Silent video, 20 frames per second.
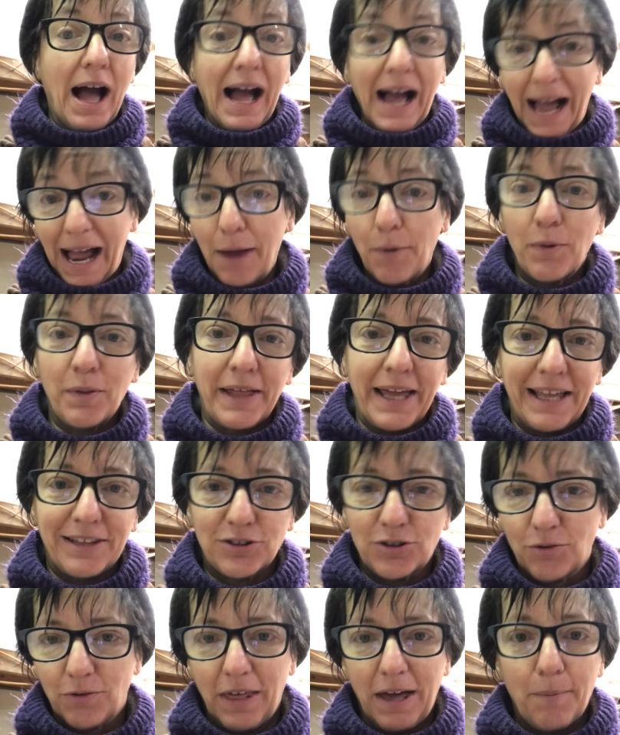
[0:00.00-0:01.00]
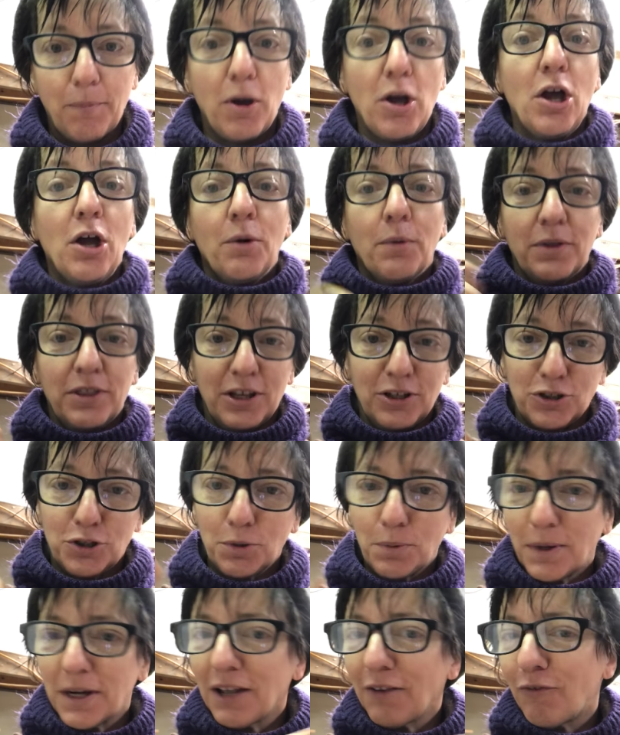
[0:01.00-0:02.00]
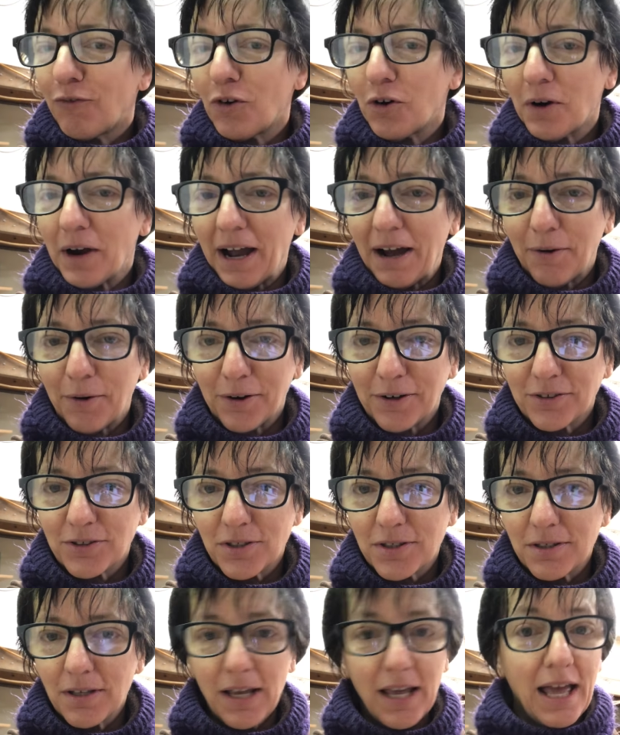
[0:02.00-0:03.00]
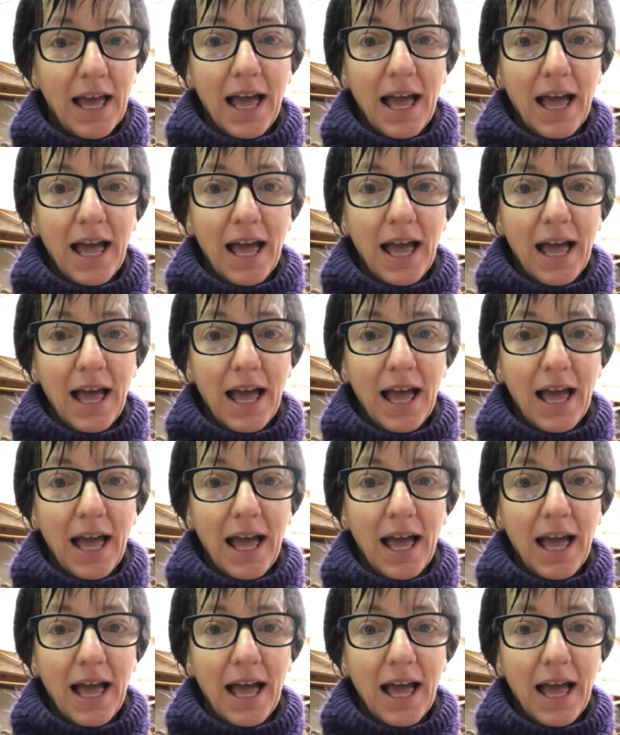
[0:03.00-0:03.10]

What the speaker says: I will answer them within 24 hours.